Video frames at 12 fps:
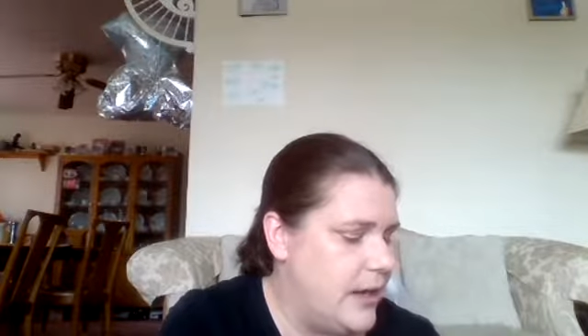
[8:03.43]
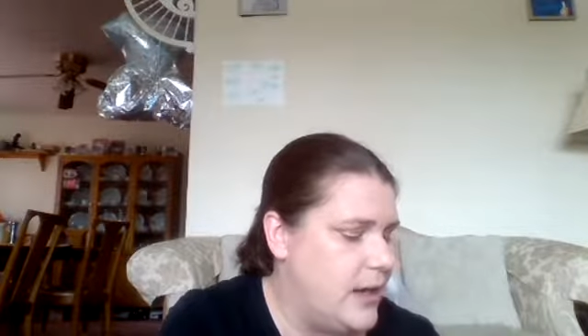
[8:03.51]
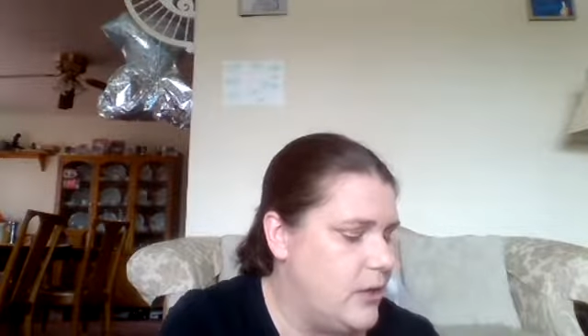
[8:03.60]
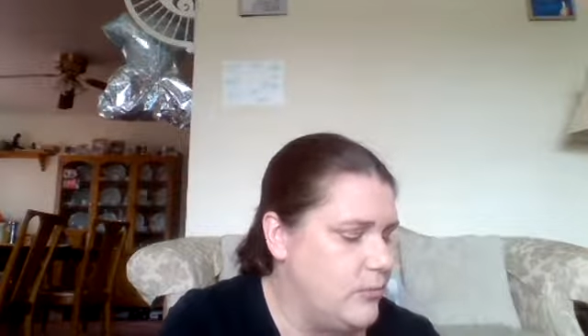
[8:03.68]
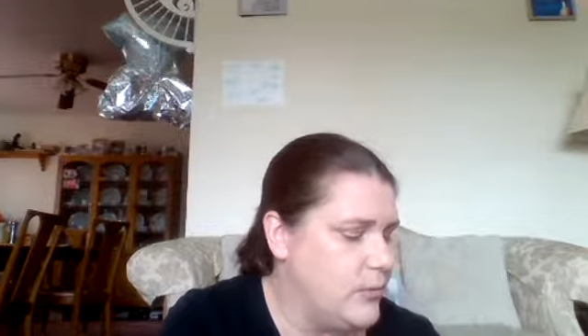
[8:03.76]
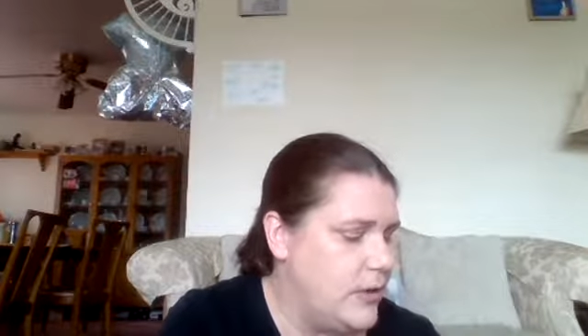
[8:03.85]
I
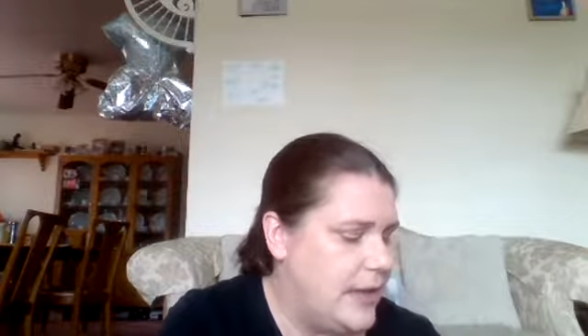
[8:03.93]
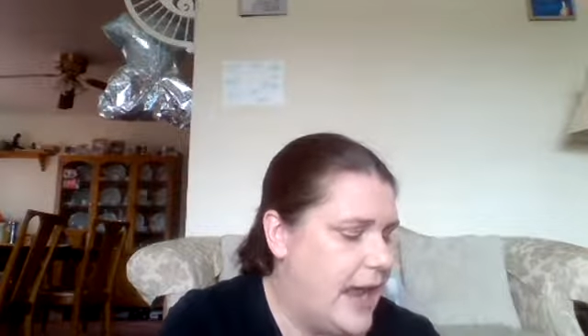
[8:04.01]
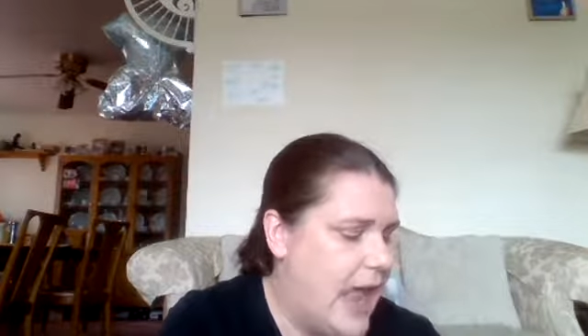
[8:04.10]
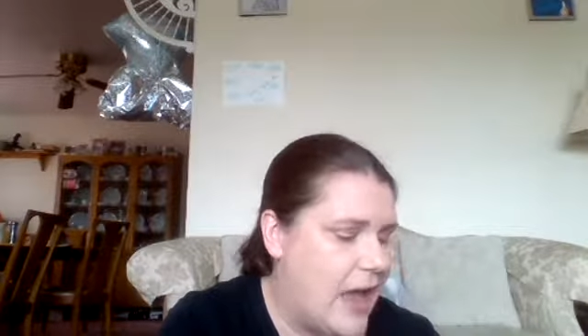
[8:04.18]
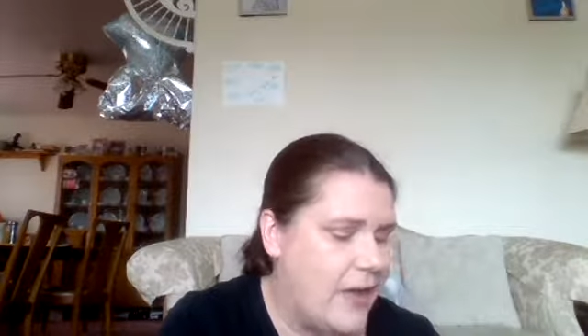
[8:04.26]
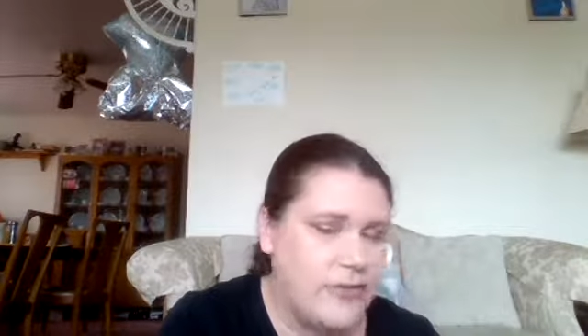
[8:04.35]
don't really
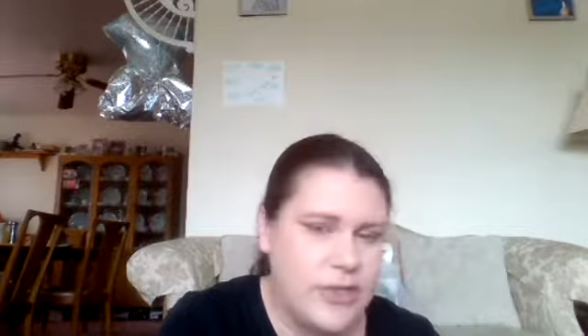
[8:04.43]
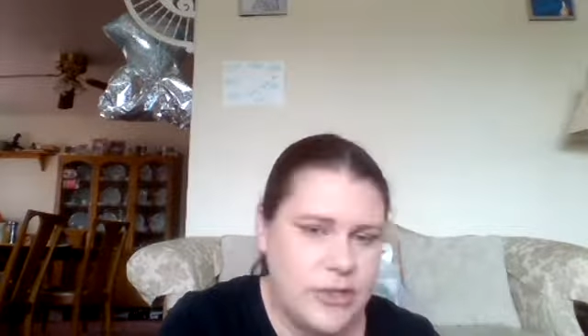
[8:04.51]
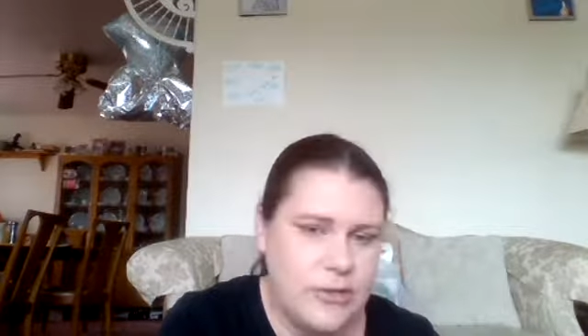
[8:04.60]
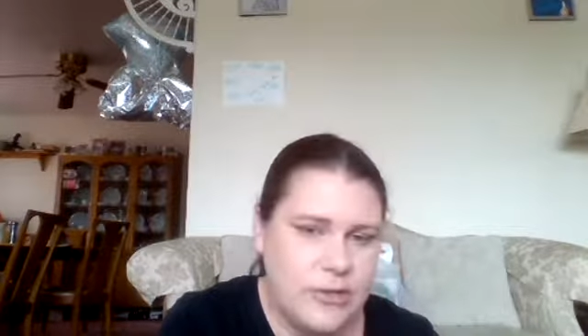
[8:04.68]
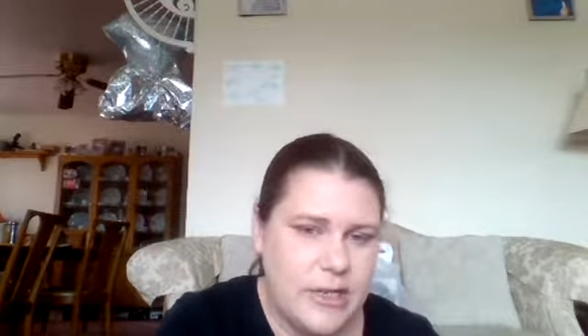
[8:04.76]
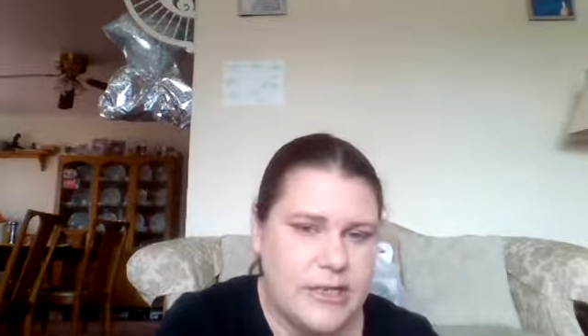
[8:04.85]
have
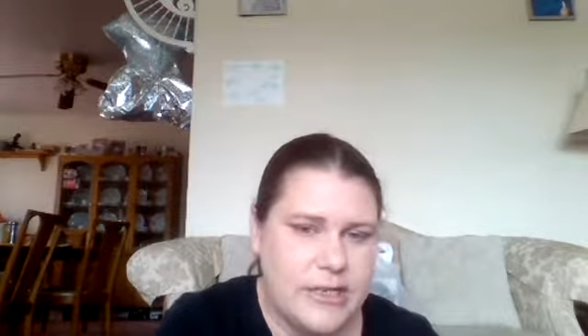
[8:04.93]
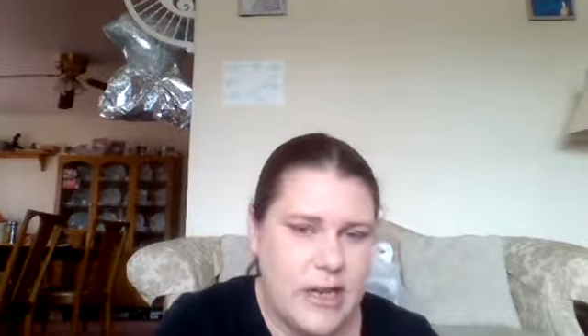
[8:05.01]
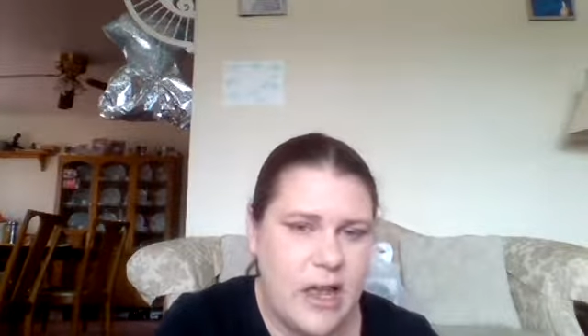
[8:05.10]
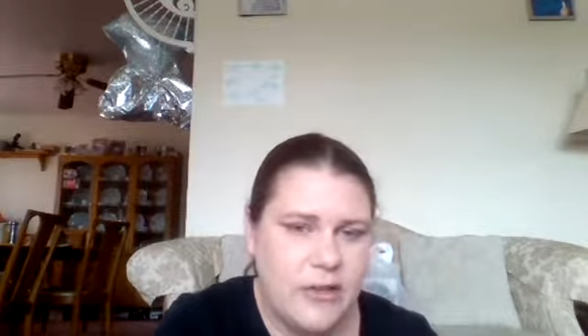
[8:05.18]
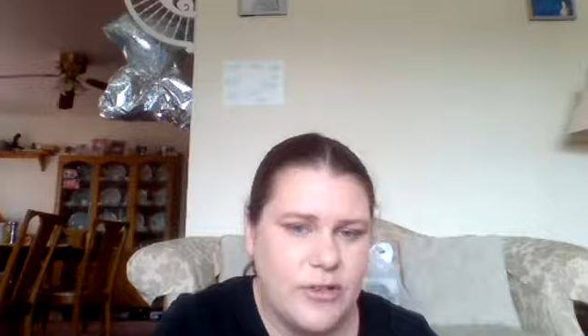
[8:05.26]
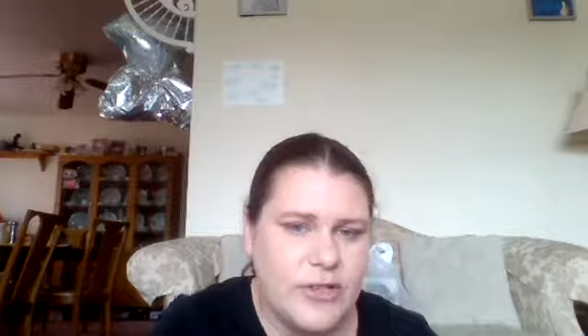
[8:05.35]
to because the
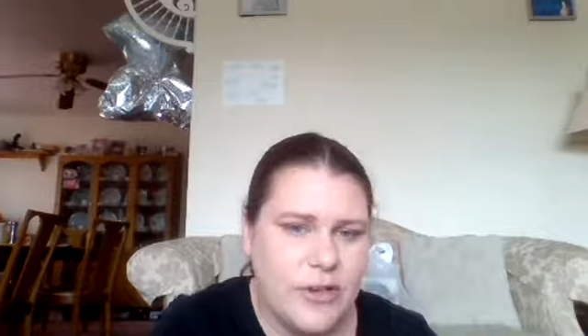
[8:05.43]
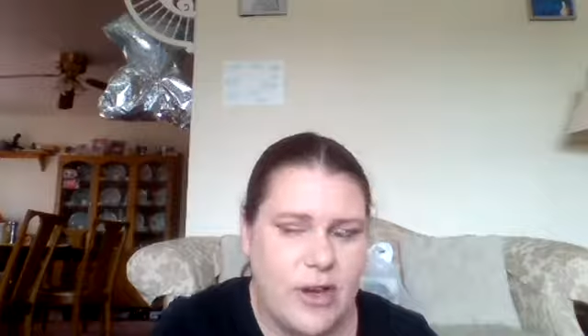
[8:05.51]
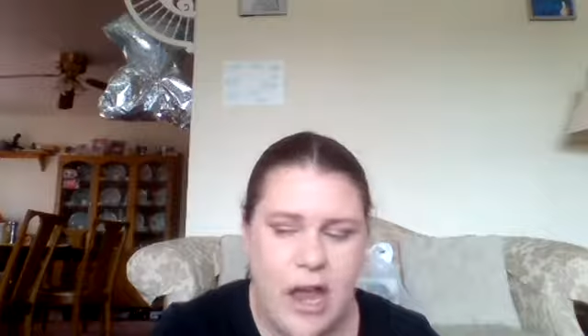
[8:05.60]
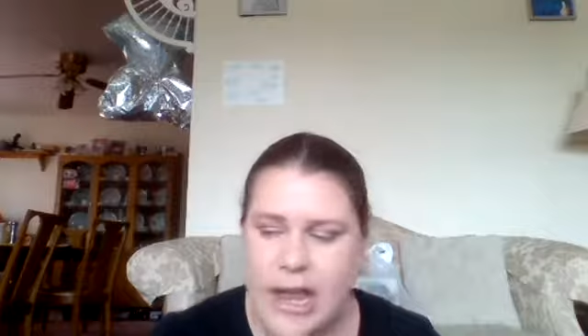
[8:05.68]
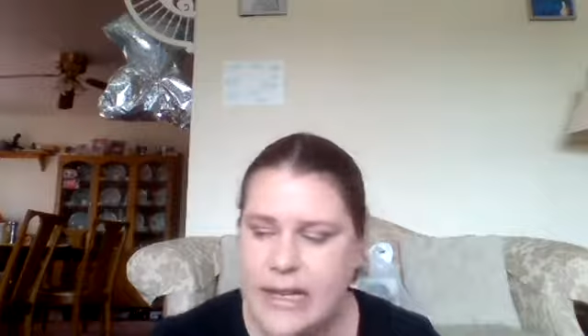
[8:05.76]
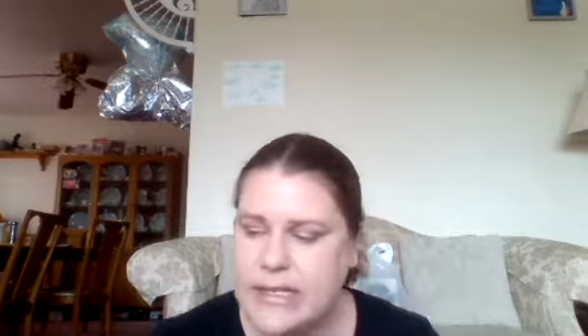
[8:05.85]
colors are
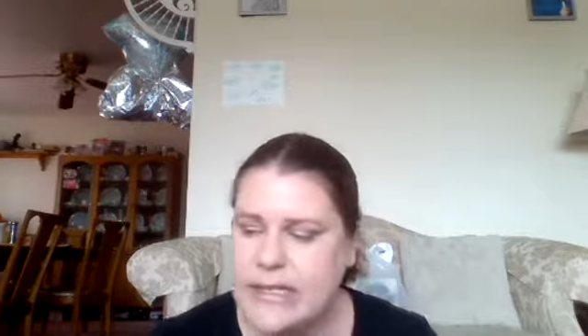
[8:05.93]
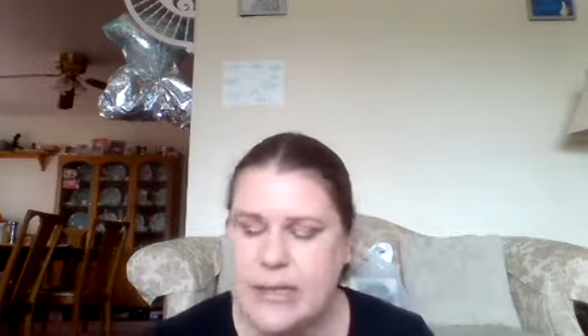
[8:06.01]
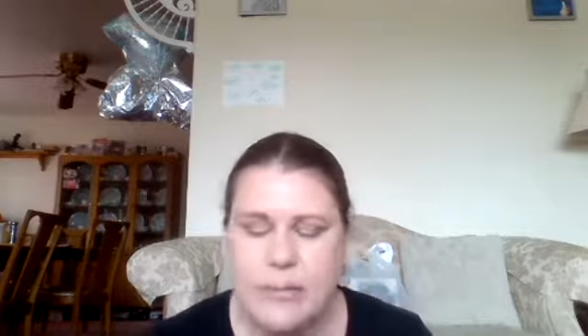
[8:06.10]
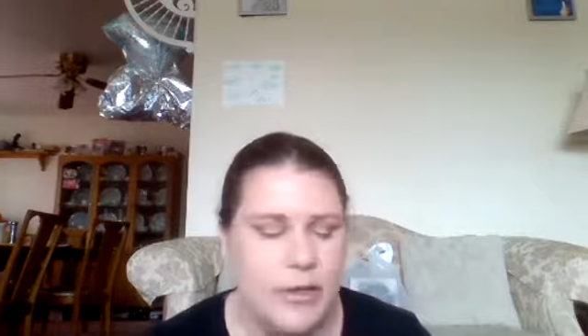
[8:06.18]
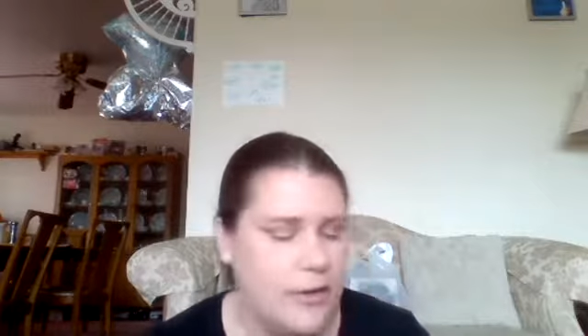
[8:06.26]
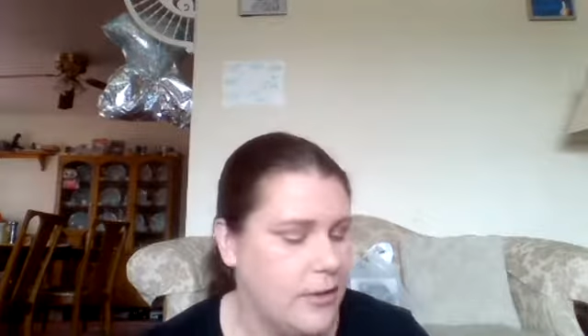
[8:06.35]
kind of
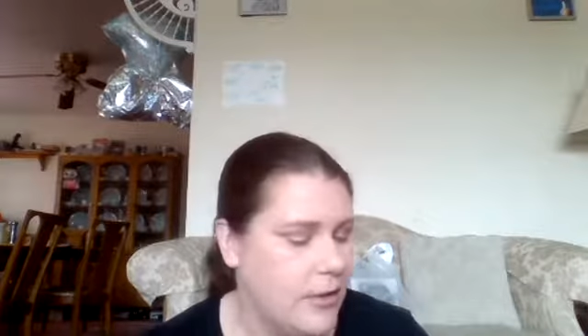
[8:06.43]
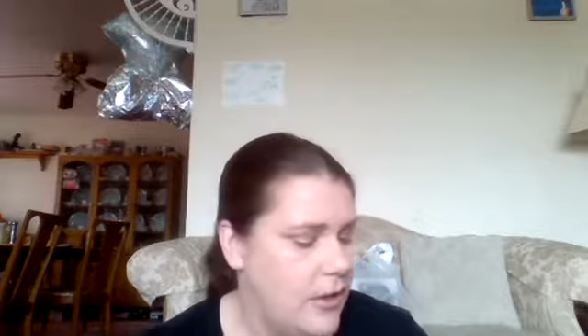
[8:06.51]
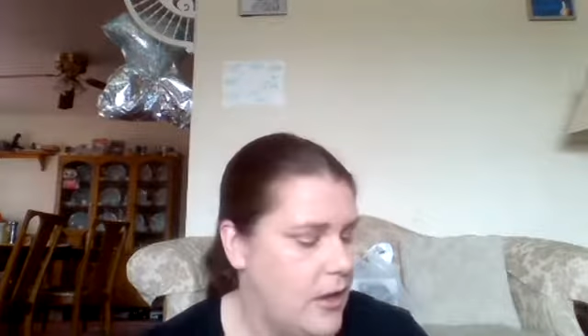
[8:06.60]
similar.